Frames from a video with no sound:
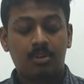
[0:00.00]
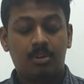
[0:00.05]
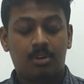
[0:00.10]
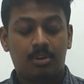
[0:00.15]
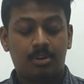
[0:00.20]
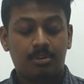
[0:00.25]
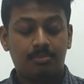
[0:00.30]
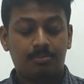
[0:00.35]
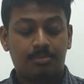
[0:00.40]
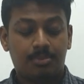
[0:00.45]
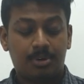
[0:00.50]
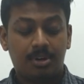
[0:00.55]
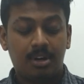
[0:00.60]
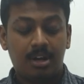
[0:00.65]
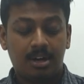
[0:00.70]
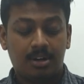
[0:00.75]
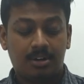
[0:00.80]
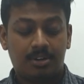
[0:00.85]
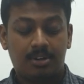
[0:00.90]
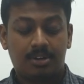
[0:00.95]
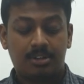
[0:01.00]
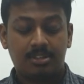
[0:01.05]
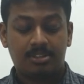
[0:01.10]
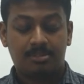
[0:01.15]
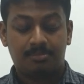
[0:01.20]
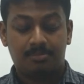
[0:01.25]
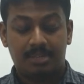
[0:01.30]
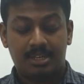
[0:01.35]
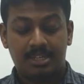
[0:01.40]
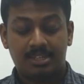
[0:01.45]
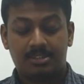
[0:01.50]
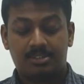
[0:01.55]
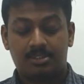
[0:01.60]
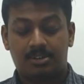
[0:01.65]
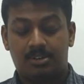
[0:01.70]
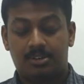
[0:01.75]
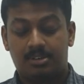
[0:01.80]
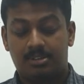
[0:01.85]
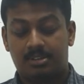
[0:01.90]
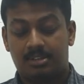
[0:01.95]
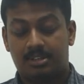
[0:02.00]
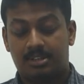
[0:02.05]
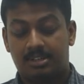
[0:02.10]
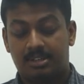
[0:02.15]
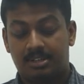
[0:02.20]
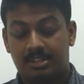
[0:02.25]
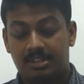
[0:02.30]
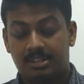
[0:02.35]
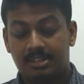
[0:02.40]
on product cost based on the